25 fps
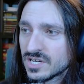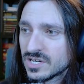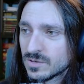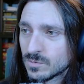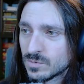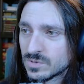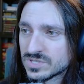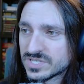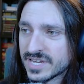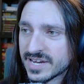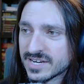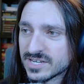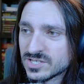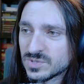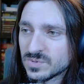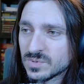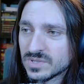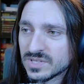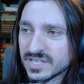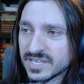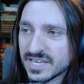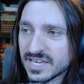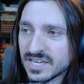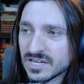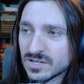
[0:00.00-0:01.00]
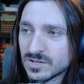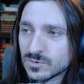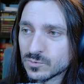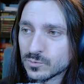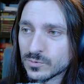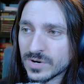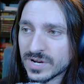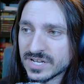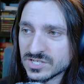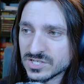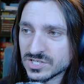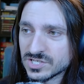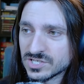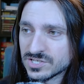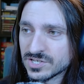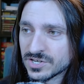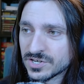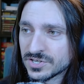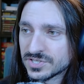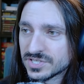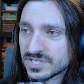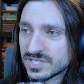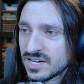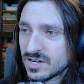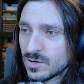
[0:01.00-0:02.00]
was actually
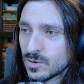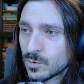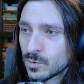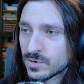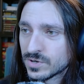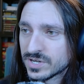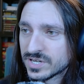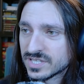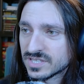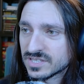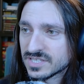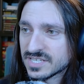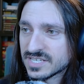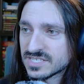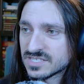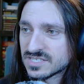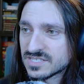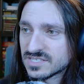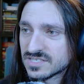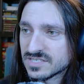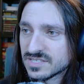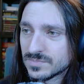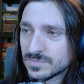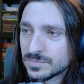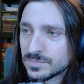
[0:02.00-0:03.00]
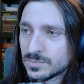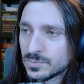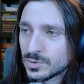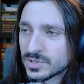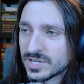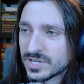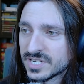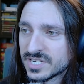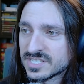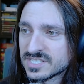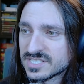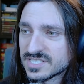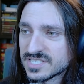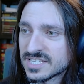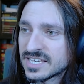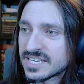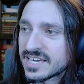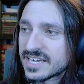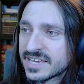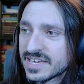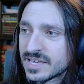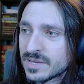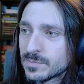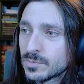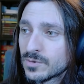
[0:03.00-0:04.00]
registered, or at least put in as an
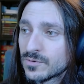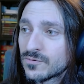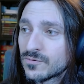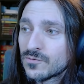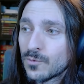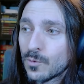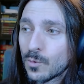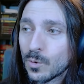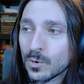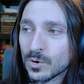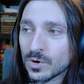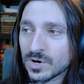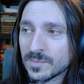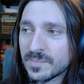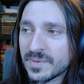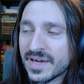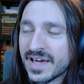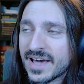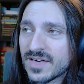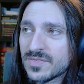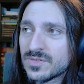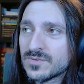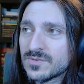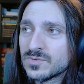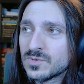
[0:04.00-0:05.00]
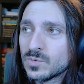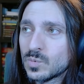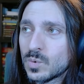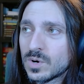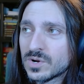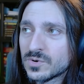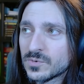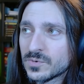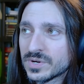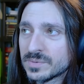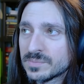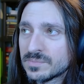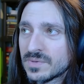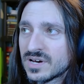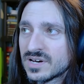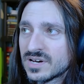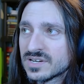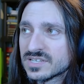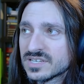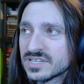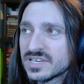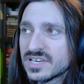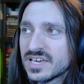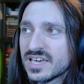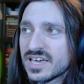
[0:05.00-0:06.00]
EAN before Path of the Wandering Monk.
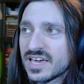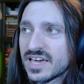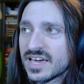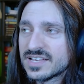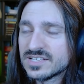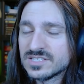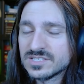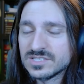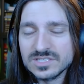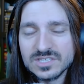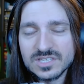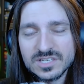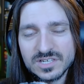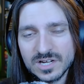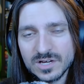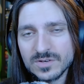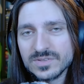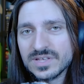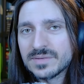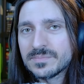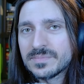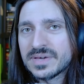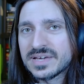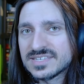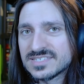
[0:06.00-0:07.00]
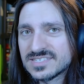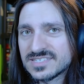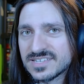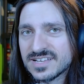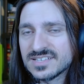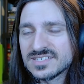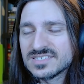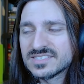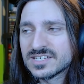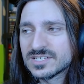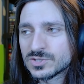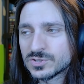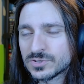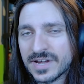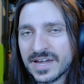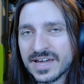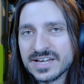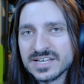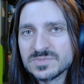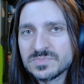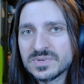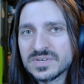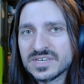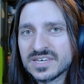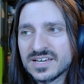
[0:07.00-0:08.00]
And, that makes sense. That tracks
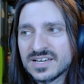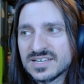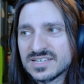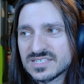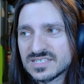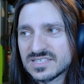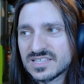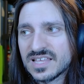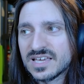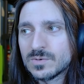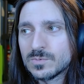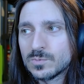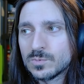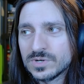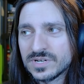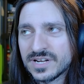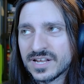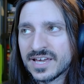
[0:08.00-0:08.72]
because they would